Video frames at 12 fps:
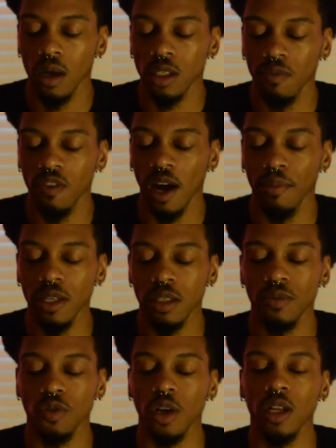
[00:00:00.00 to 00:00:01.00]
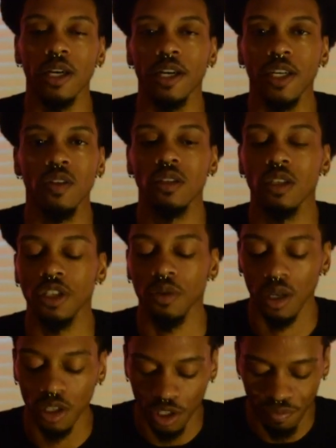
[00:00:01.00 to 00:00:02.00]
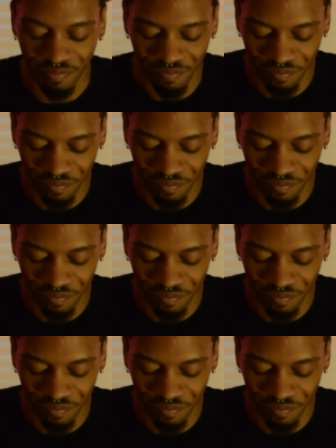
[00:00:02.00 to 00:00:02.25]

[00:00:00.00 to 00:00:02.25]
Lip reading: to provide me some sort of clarity on the situation.